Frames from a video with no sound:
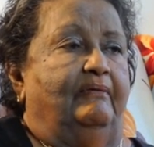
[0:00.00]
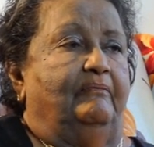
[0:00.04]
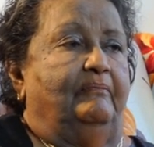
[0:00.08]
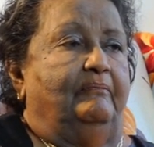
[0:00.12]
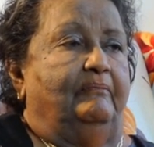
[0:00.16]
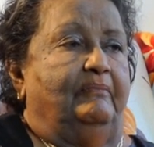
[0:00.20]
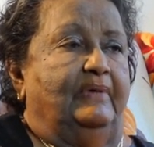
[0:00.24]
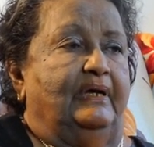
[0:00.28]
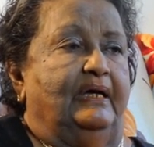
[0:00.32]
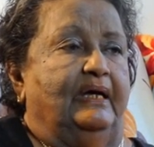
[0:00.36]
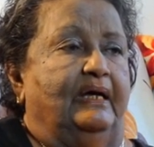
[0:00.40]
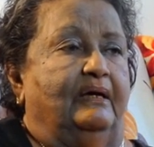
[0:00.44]

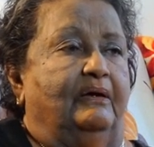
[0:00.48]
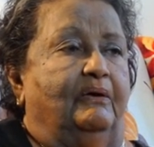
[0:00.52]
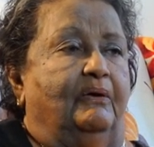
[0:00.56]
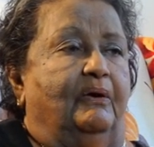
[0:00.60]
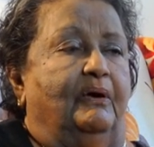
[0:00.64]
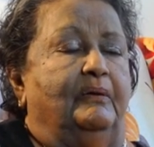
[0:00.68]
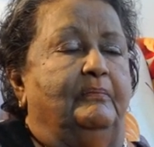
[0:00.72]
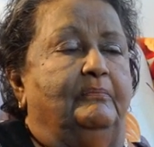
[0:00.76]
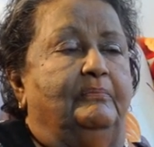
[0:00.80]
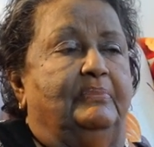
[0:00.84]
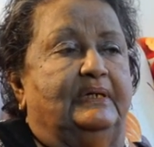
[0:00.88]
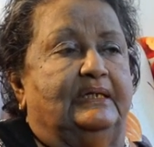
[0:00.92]
May
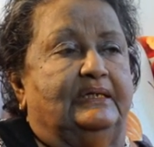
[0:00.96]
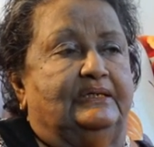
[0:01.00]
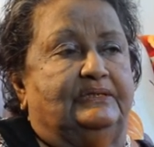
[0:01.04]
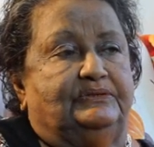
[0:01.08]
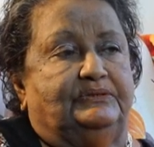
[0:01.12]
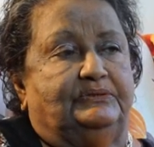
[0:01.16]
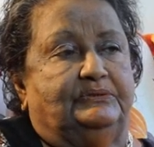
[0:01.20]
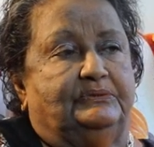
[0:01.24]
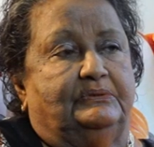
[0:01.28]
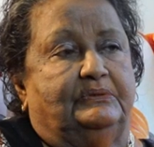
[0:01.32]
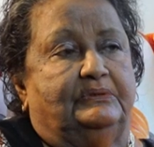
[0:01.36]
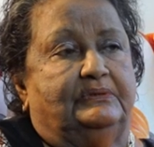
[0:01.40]
God
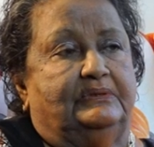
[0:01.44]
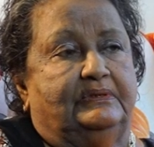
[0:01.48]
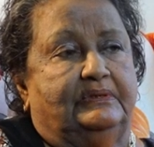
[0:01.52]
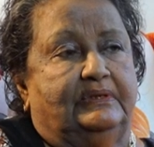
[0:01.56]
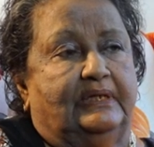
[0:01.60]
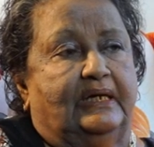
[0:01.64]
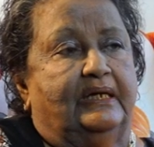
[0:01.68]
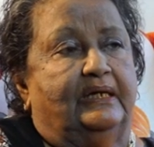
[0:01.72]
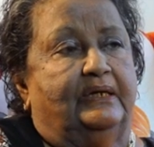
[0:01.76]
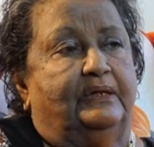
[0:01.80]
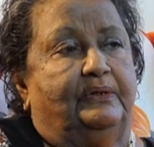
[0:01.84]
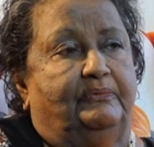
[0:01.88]
bless you.
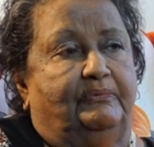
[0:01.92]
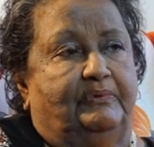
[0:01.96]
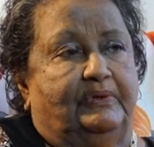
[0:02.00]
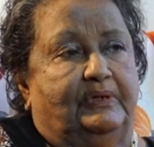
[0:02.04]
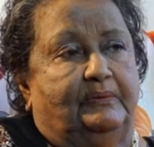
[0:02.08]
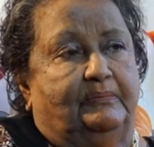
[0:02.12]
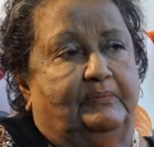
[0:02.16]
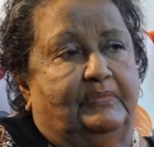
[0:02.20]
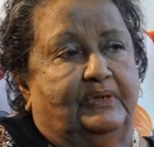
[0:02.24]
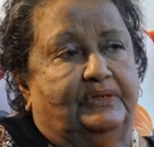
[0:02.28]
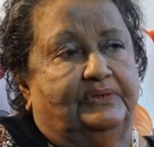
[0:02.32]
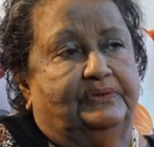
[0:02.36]
Thank you very
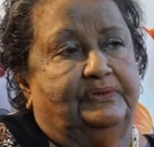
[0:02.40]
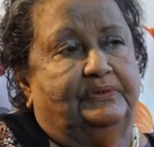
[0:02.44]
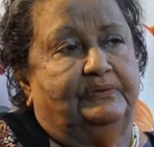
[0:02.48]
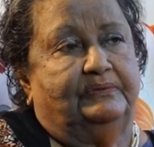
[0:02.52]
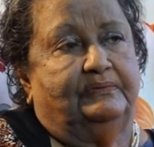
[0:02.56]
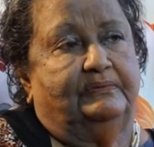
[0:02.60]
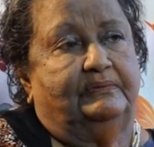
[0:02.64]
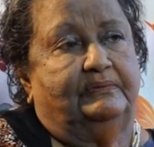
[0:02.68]
much.